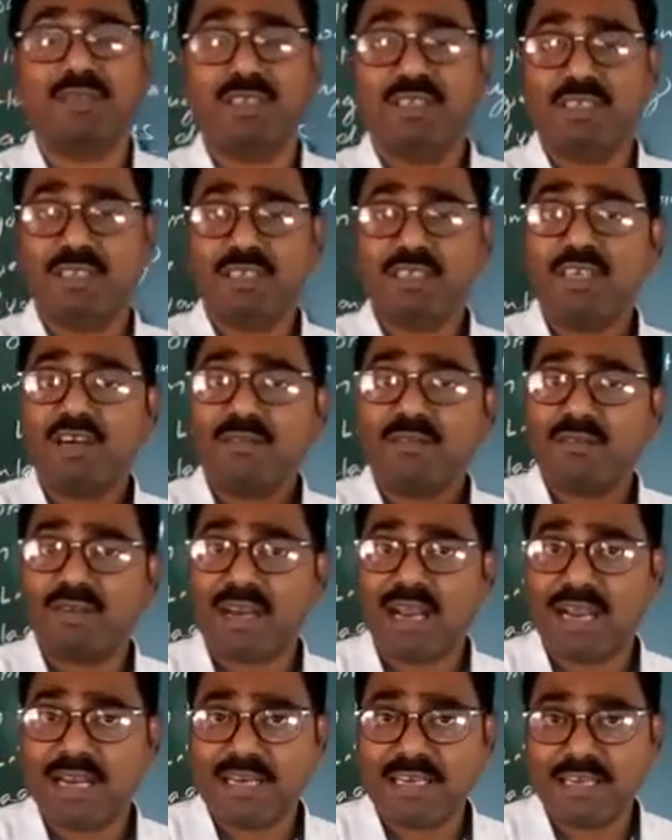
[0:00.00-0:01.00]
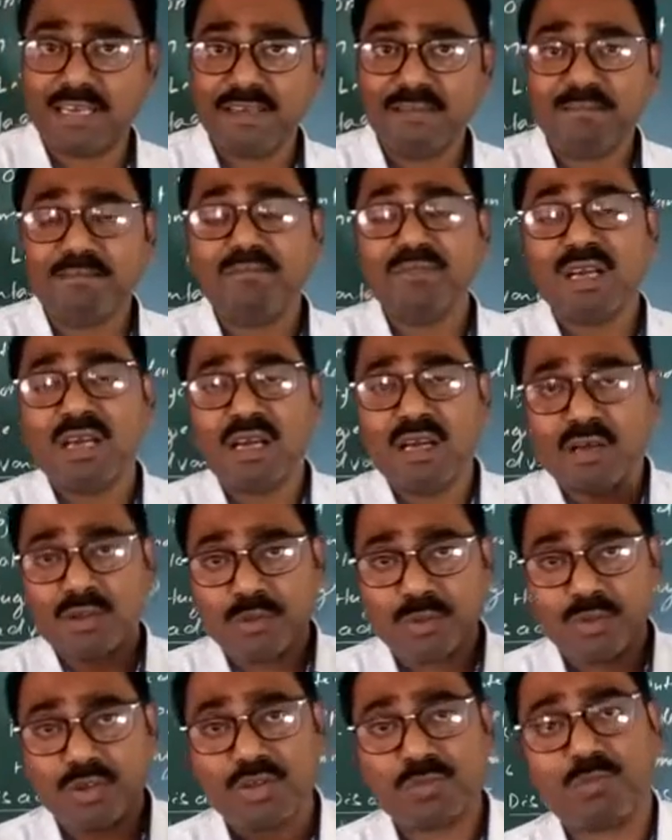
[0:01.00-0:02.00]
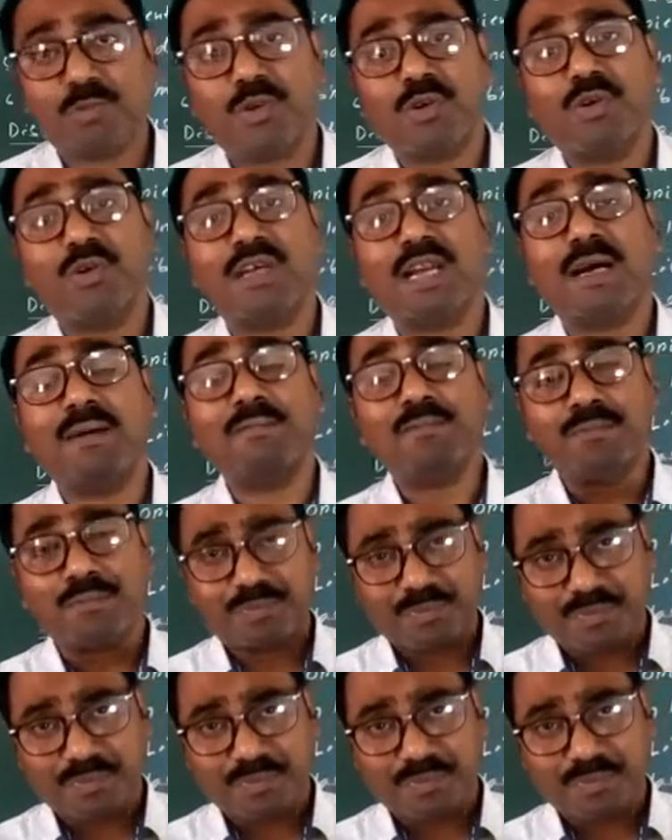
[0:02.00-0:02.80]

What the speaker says: Instead of writing those programs